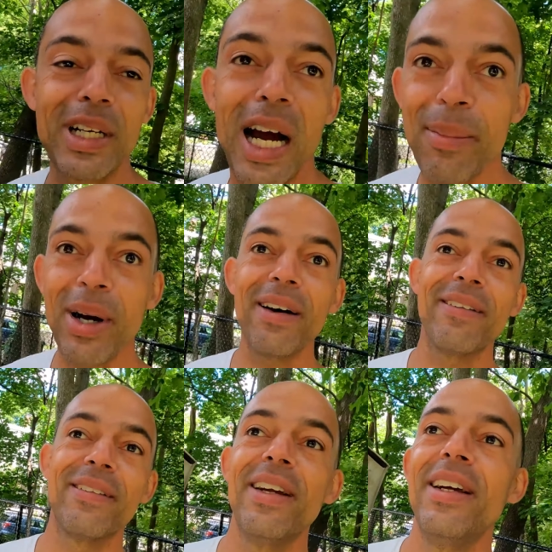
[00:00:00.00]
Come
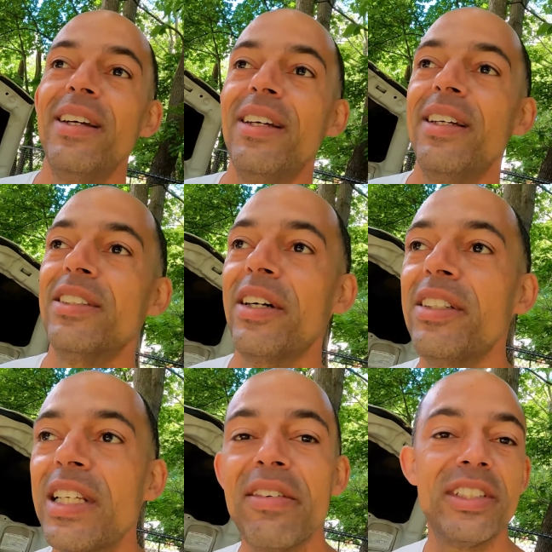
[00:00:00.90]
on. So I
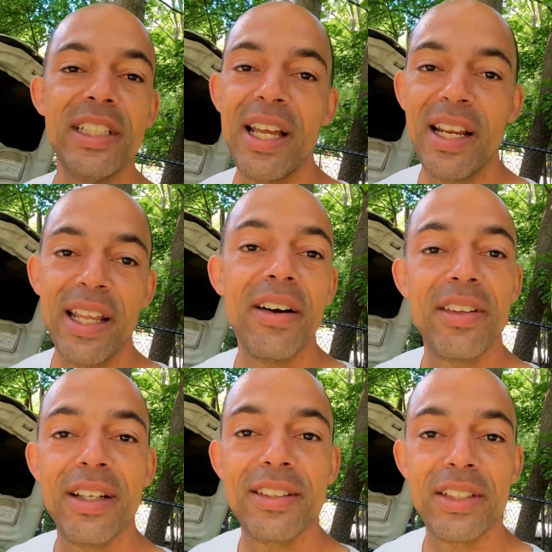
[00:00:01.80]
just haven't seen any out
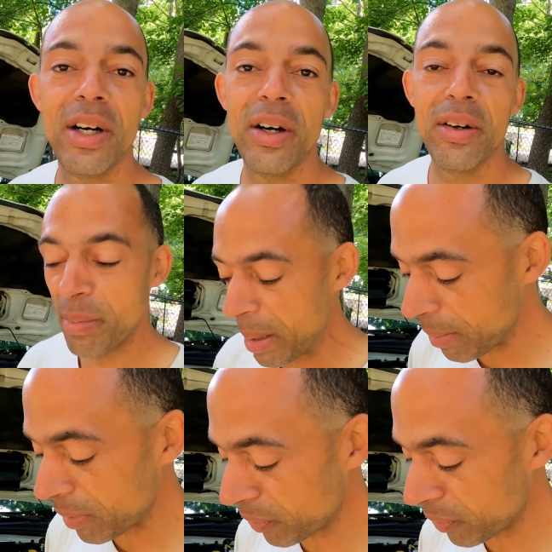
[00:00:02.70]
there. So maybe I'm the